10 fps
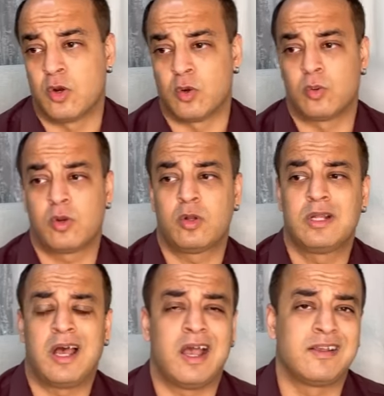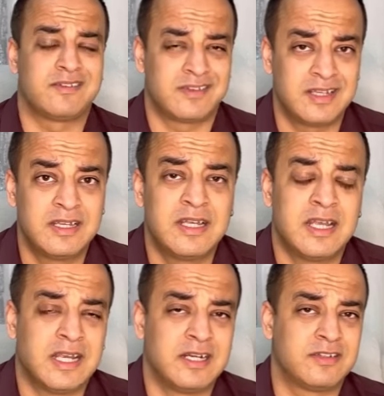Overall, I say
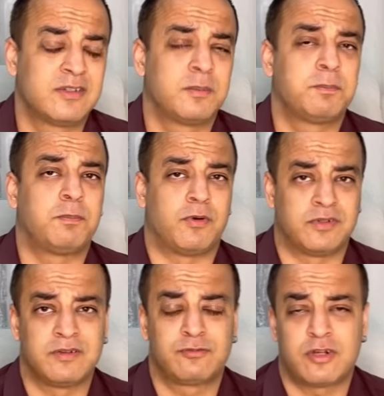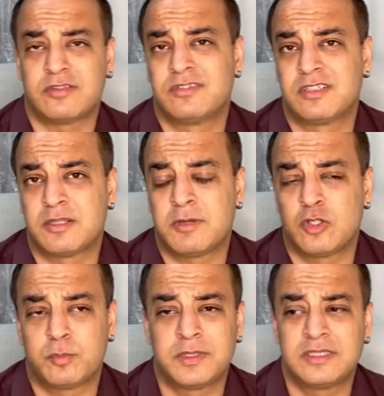it is a positive transit in my
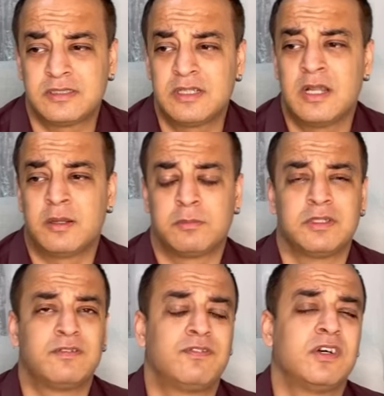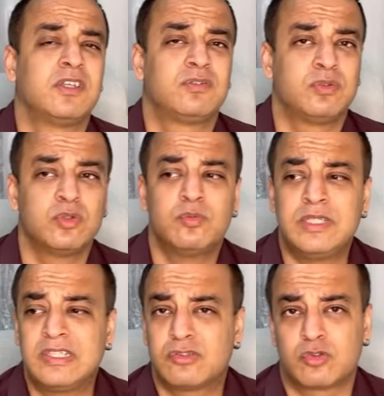opinion, but the first few
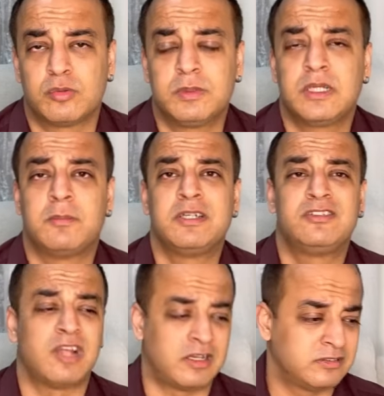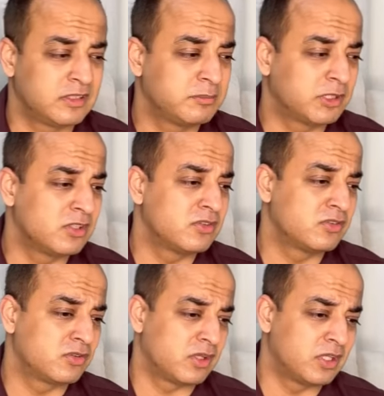weeks could be a bit challenging
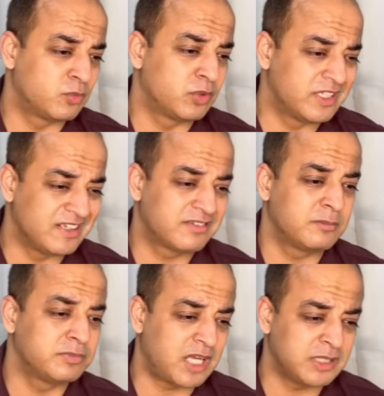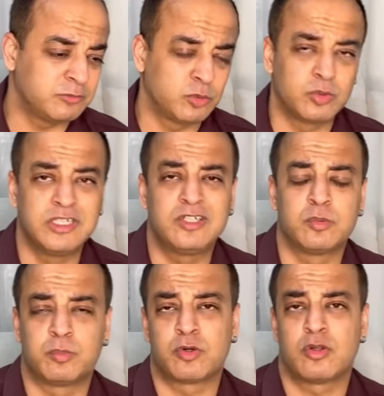because it would take some time. You would need to
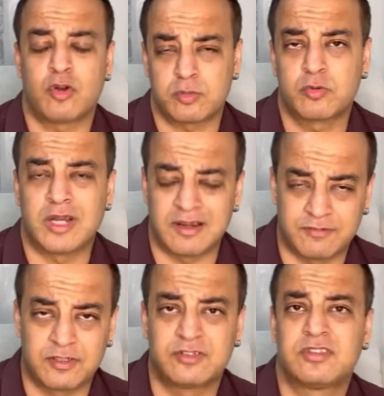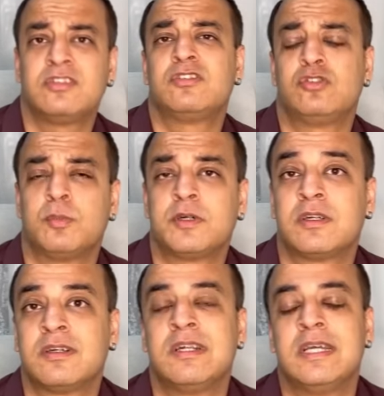put a lot more effort since
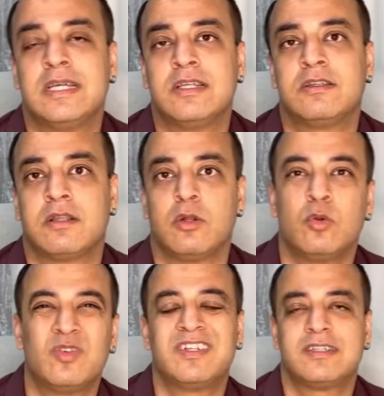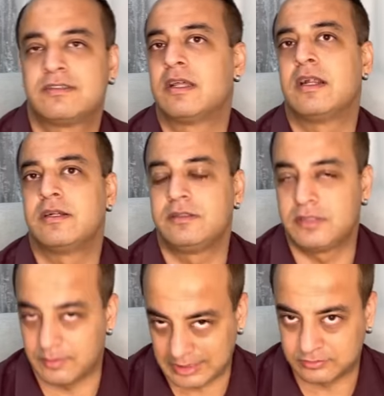Jupiter is losing its
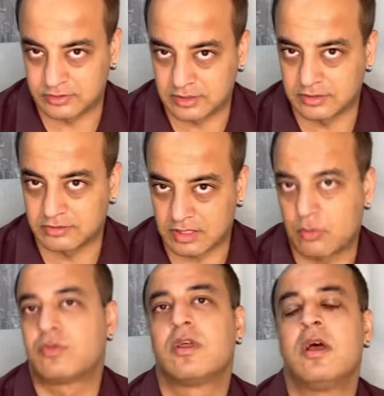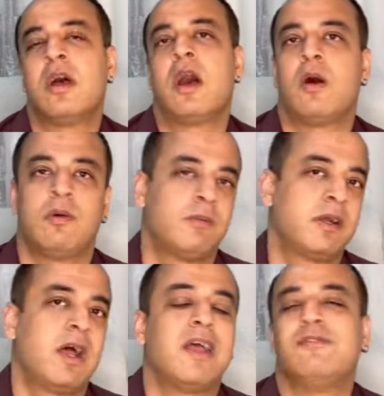direction in this house.
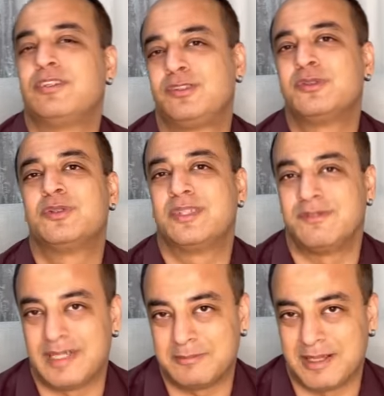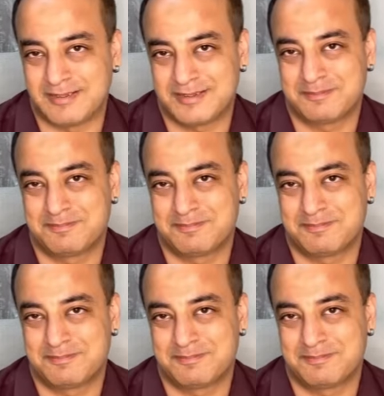However, I wish you the very best.